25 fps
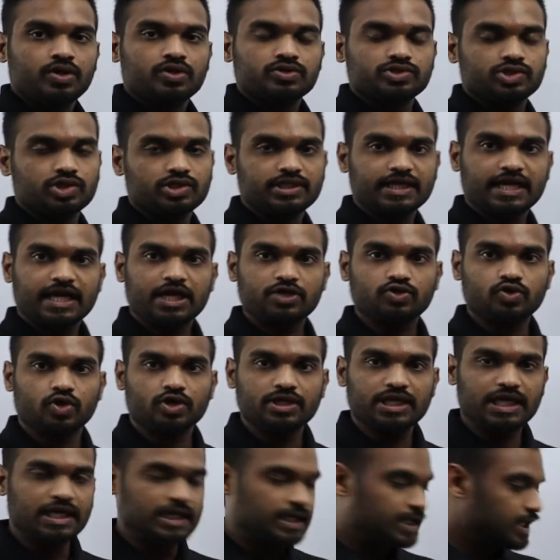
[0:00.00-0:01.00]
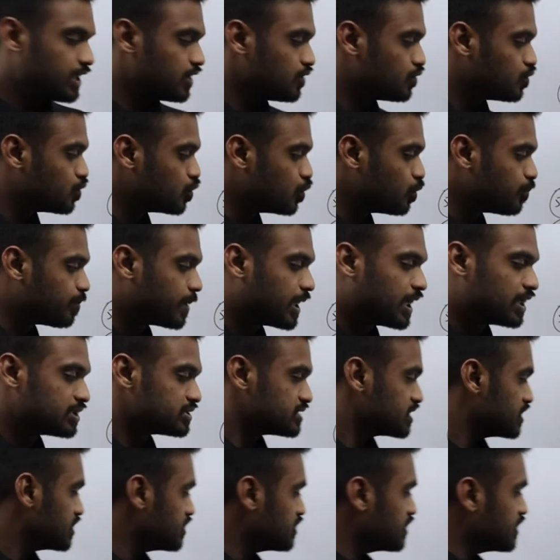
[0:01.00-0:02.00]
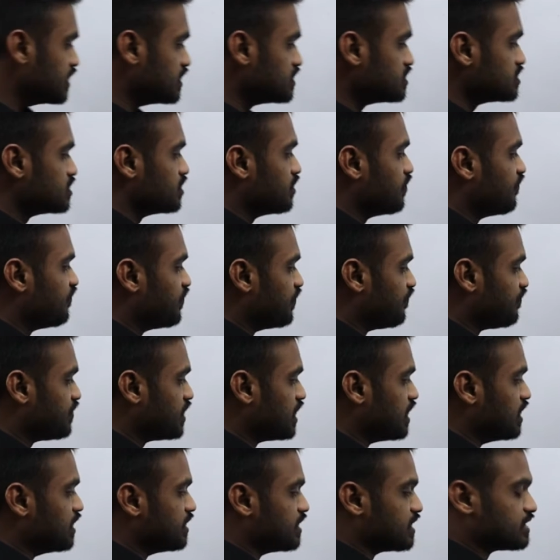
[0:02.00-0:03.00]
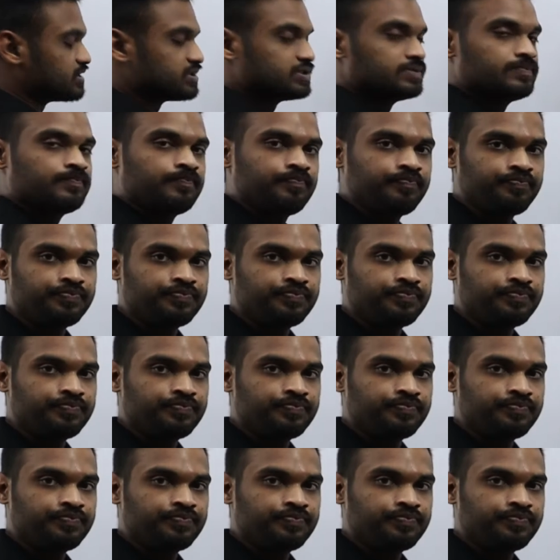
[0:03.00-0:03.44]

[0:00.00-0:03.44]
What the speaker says: So there are totally 2 parts in this 50 liters.